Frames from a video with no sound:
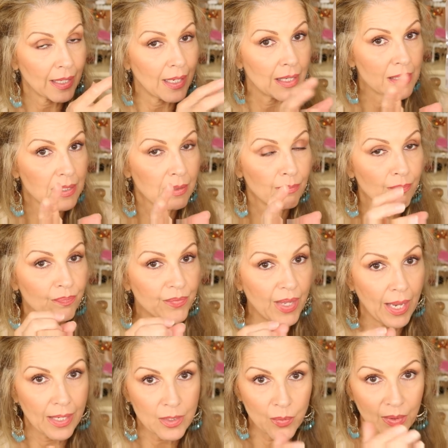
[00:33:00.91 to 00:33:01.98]
I guess
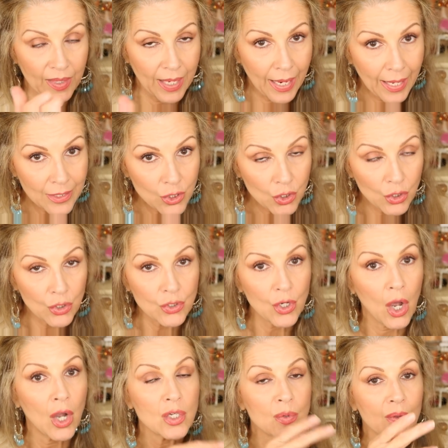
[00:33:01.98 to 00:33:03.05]
cats with cancer,
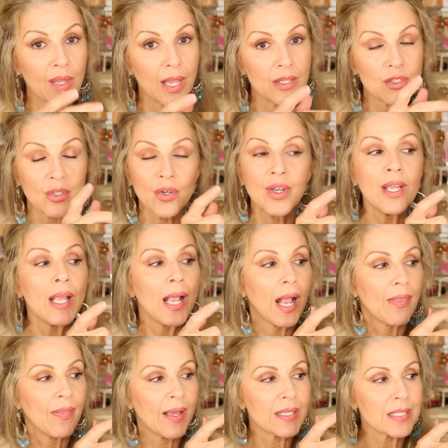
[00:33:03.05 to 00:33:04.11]
dogs with cancer,
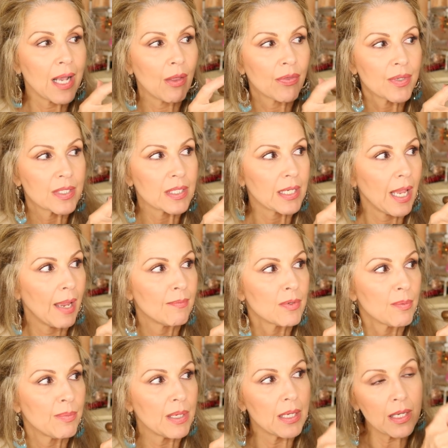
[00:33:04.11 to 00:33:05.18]
and that's how this came
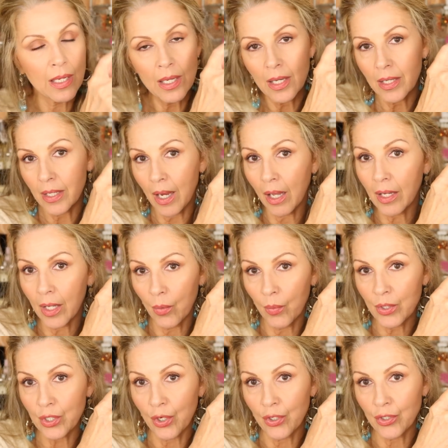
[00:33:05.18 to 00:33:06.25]
to be. Nugget
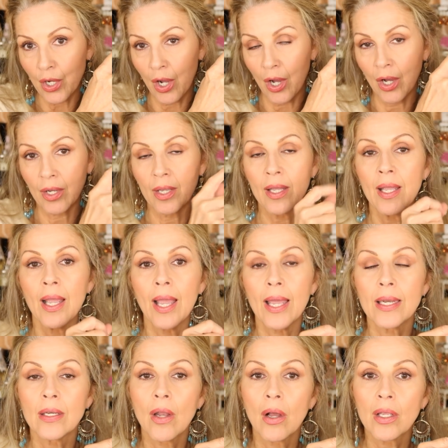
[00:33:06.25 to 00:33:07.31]
was her dog,
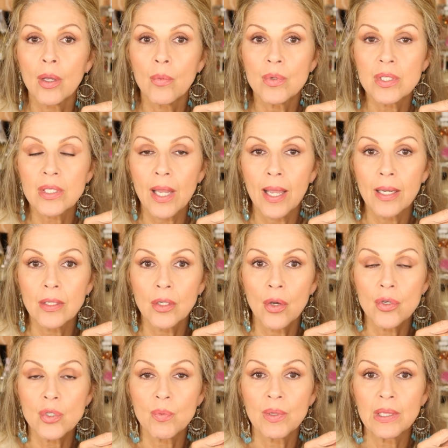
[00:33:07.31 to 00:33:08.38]
and Nugget was
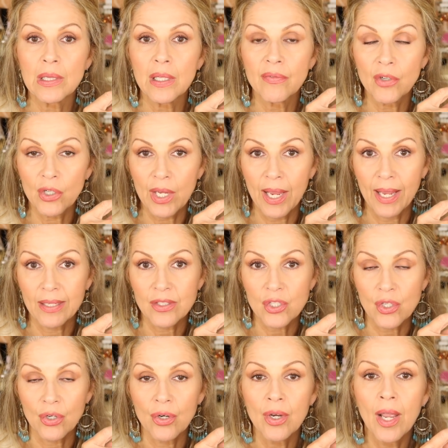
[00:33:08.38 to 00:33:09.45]
diagnosed with liver
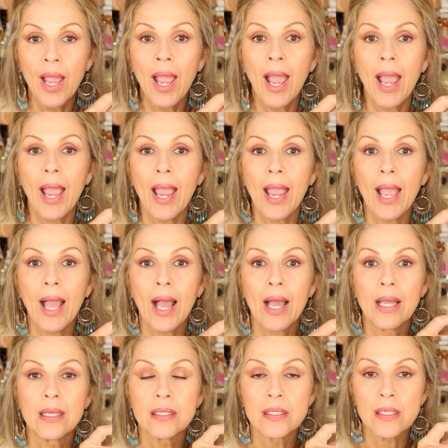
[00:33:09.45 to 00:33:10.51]
cancer,
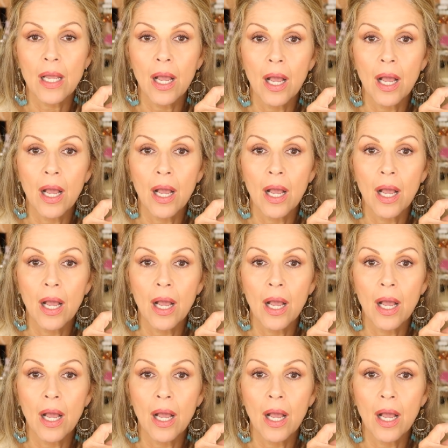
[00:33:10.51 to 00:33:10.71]
and